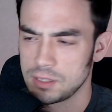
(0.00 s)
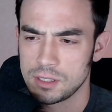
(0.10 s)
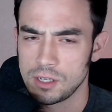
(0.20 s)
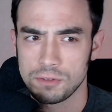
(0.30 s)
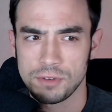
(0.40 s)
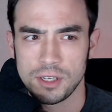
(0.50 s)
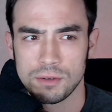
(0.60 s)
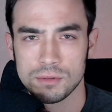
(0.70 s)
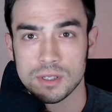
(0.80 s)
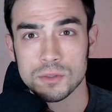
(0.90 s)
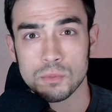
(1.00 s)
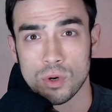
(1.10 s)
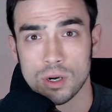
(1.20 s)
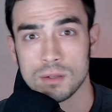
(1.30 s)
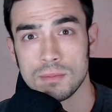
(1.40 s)
in another video that was
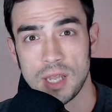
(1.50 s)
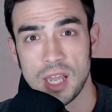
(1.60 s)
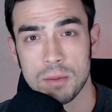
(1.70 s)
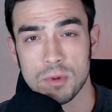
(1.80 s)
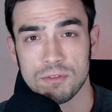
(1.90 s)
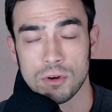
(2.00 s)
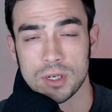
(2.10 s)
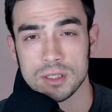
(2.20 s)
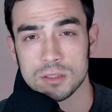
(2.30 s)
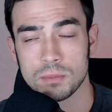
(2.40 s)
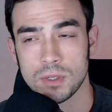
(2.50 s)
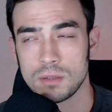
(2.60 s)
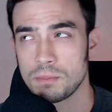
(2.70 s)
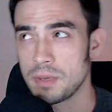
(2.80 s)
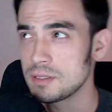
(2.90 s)
more gamer focused,
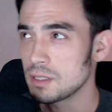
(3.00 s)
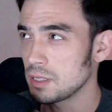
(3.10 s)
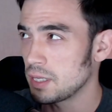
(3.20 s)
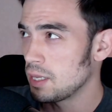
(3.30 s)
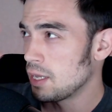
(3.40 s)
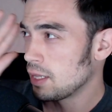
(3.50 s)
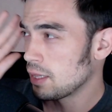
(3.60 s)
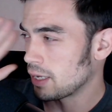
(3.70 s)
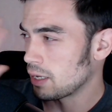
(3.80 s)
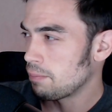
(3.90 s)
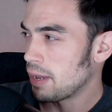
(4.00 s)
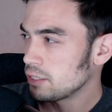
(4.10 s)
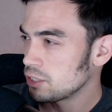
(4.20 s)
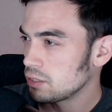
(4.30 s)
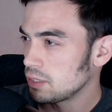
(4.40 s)
but basically, like,
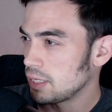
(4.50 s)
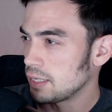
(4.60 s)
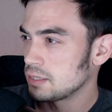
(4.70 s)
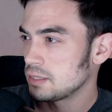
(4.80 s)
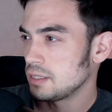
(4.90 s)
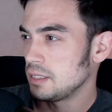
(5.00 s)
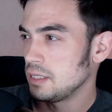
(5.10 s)
imagine that